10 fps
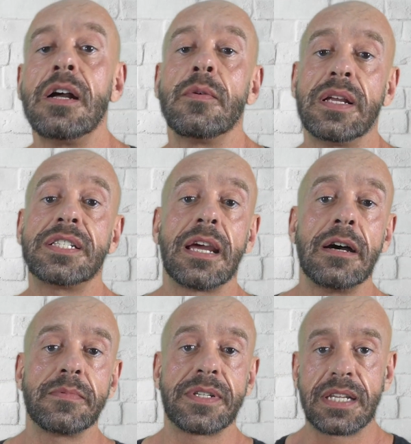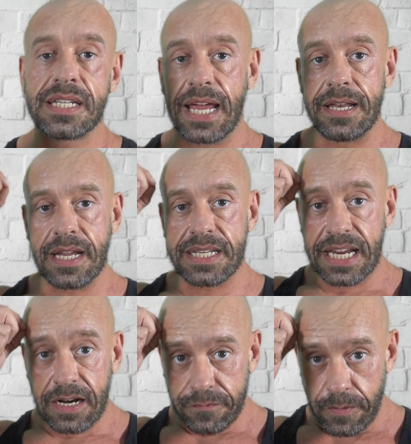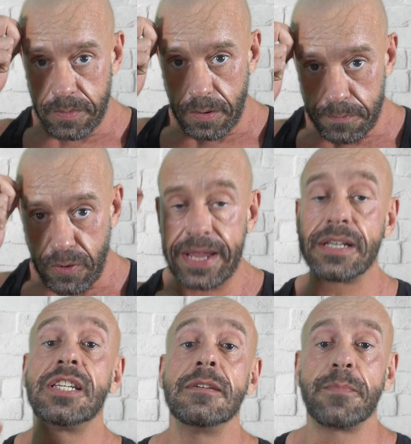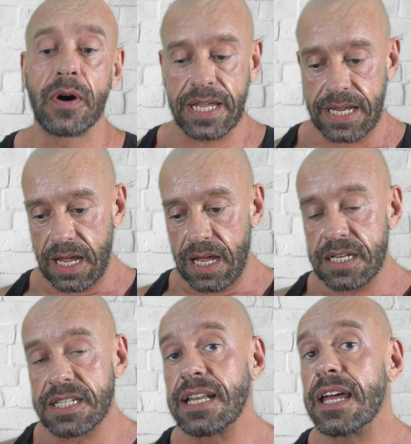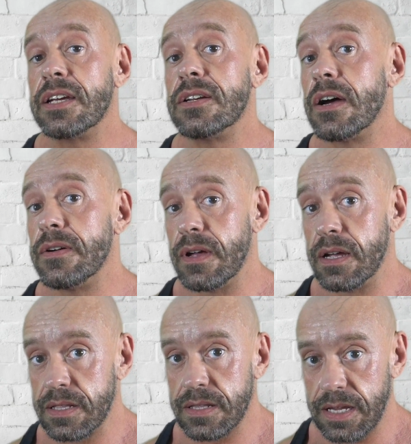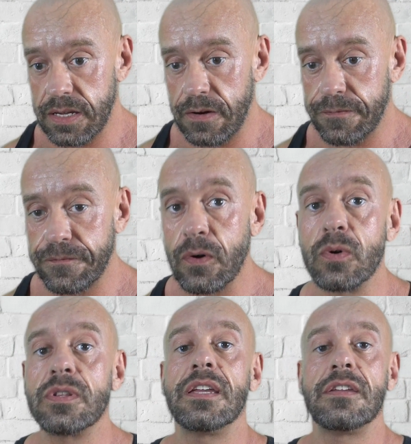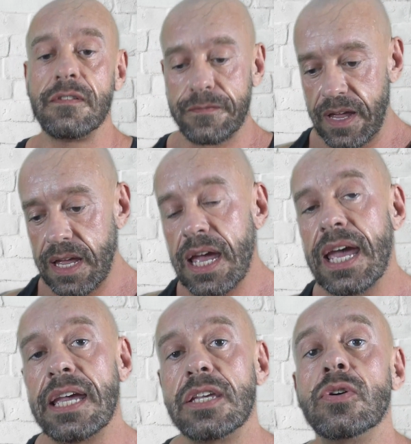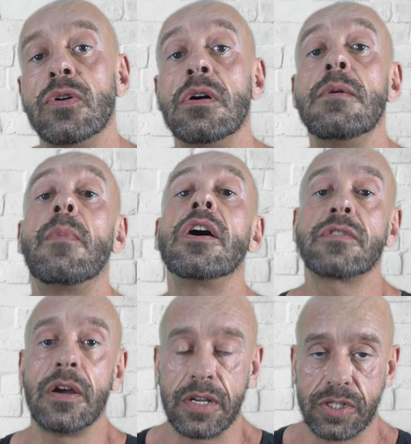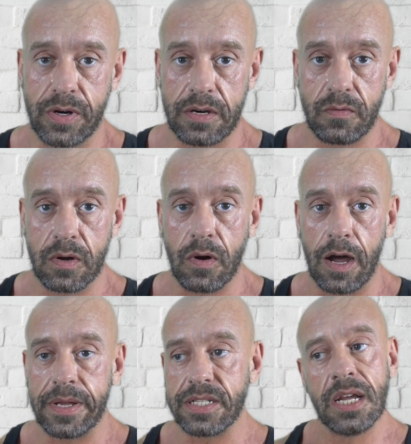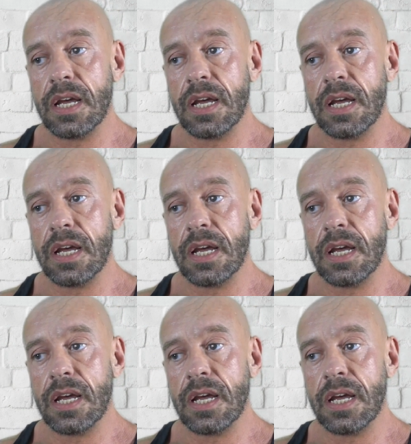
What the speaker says: which helps to send a signal from your brain to your body to let you know that you're full, that you've hit your micronutrient requirements.